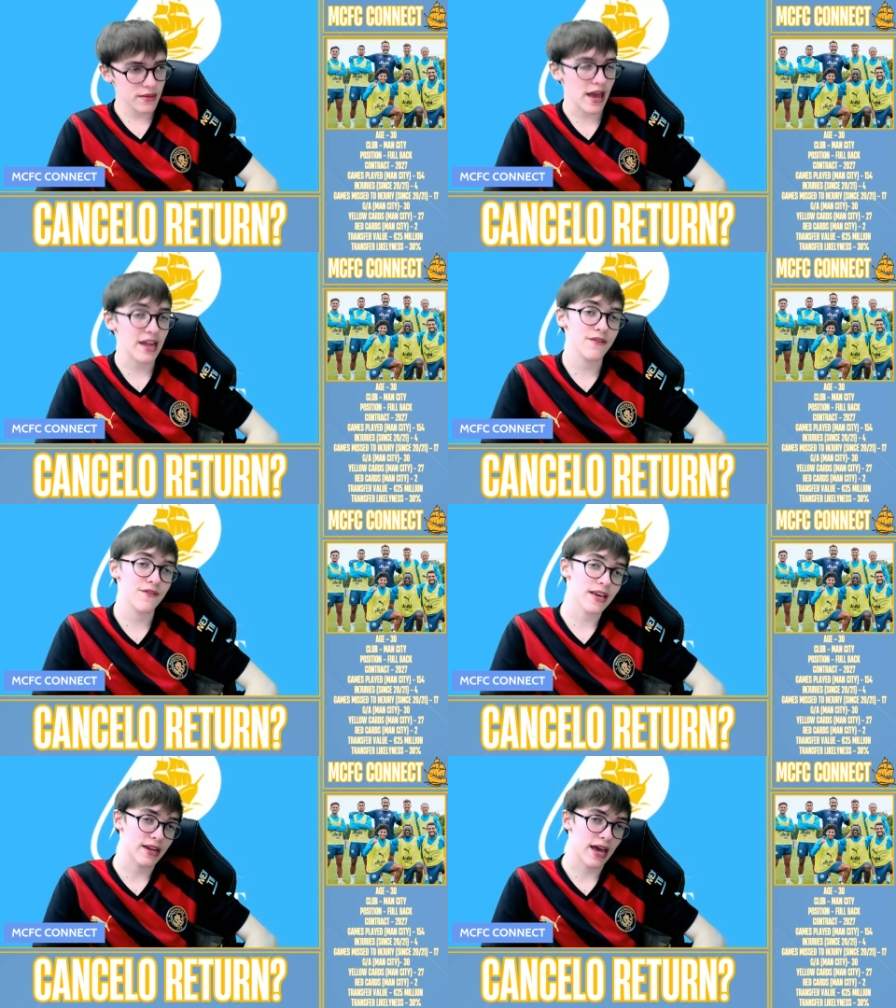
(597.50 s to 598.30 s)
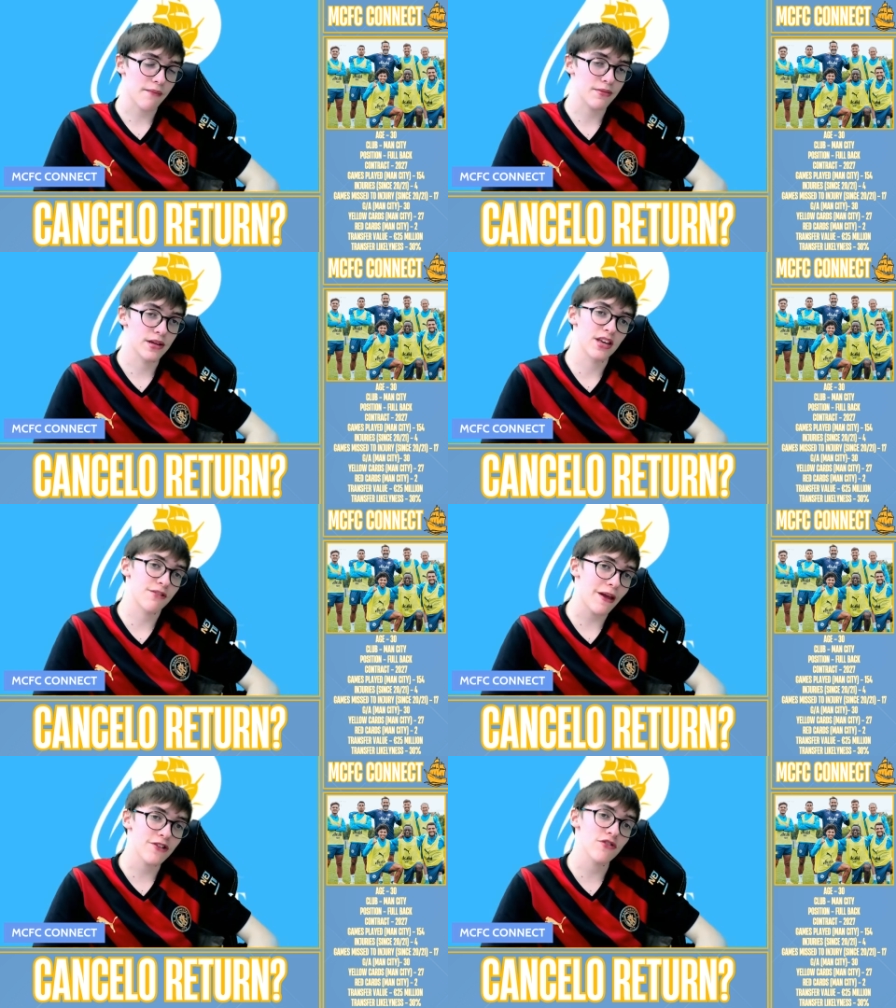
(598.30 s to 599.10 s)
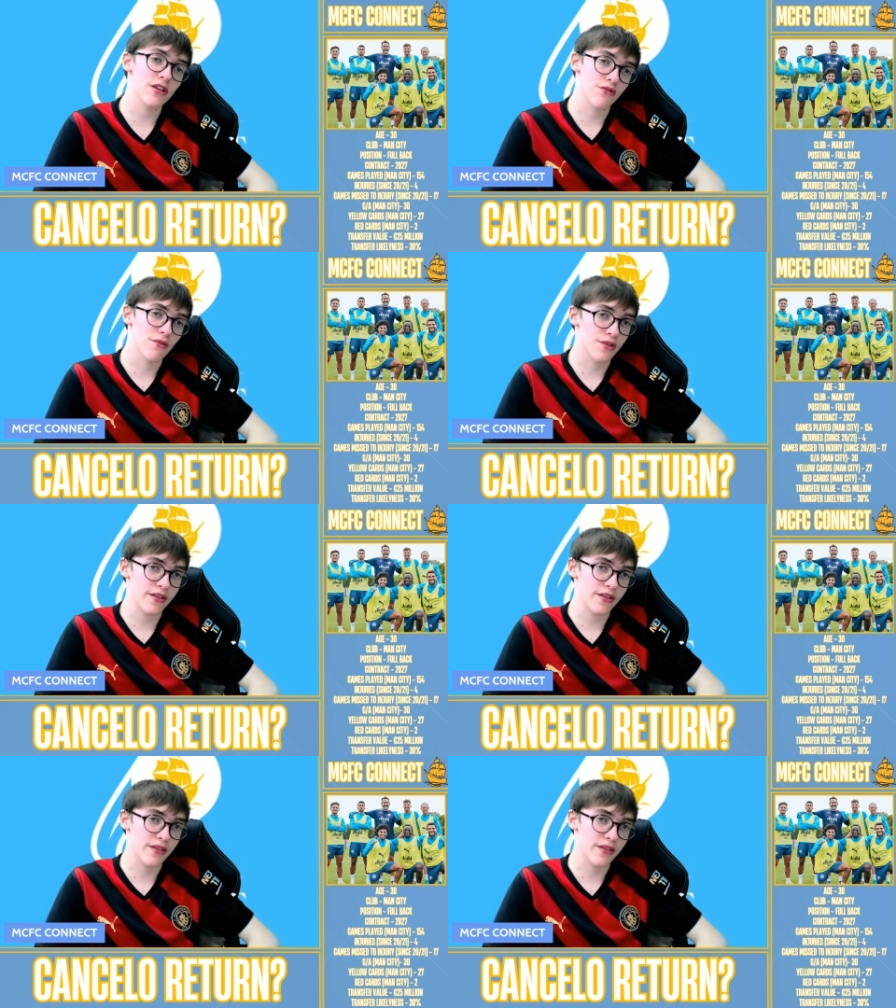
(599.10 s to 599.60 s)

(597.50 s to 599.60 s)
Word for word: Anything can happen, especially towards